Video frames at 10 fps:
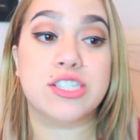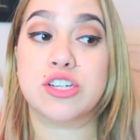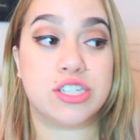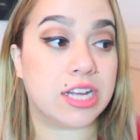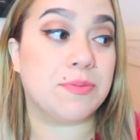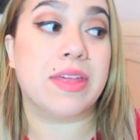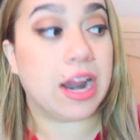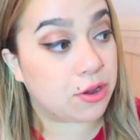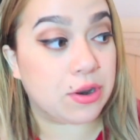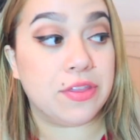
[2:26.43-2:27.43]
so you're telling me
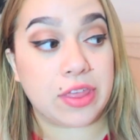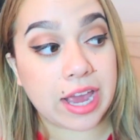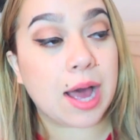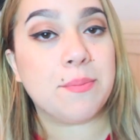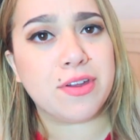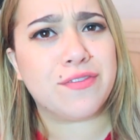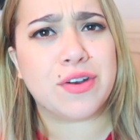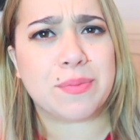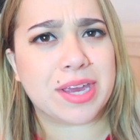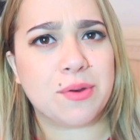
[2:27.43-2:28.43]
that you didn't think I'm
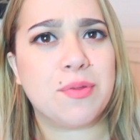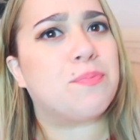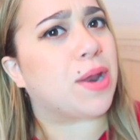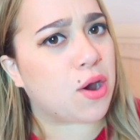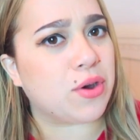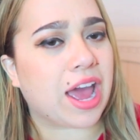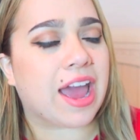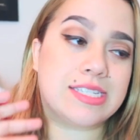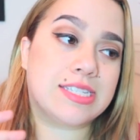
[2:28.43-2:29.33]
beautiful to begin with, but okay.